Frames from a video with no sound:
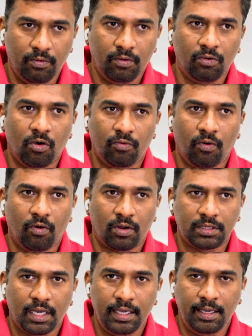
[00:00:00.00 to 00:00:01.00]
go
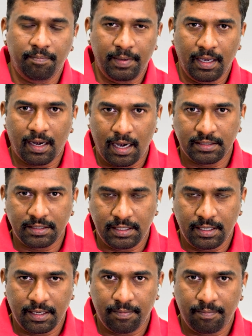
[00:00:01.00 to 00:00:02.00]
for the EPR last
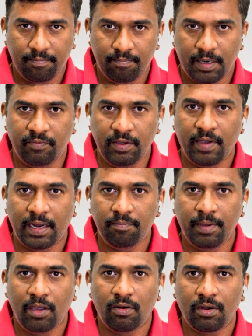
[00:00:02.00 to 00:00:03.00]
year. But we went
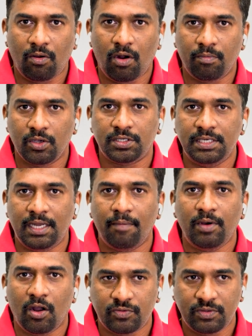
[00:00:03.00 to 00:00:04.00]
beyond almost
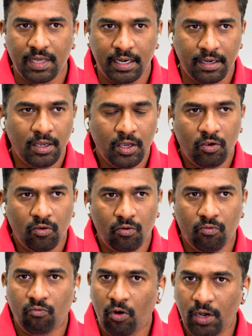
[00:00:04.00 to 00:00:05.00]
double of that
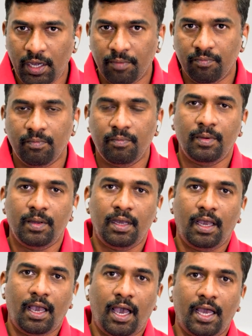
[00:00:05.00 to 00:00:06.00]
volume,
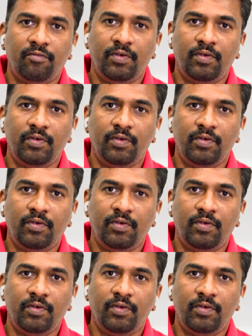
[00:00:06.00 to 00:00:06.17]
and